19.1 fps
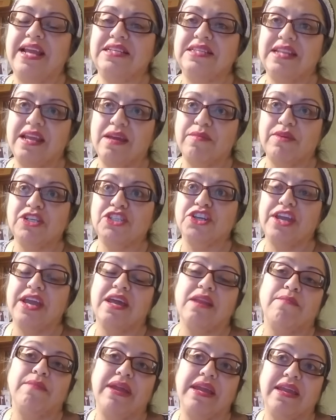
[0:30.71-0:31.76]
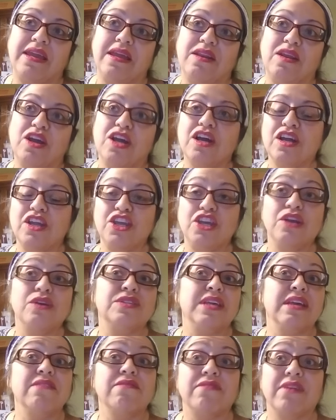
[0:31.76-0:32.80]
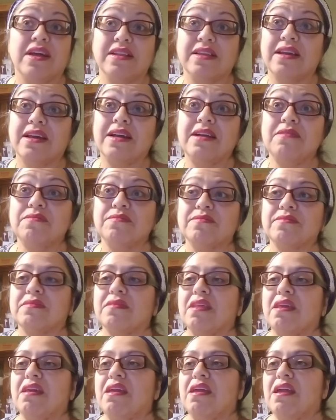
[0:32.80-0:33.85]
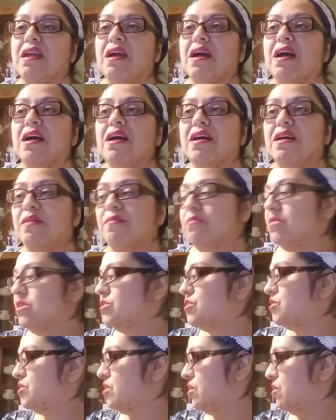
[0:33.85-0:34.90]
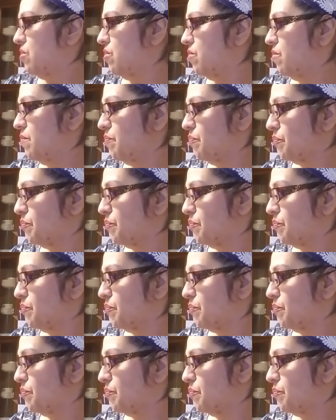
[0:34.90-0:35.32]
Today I'm going to show you how to make it using vodka. So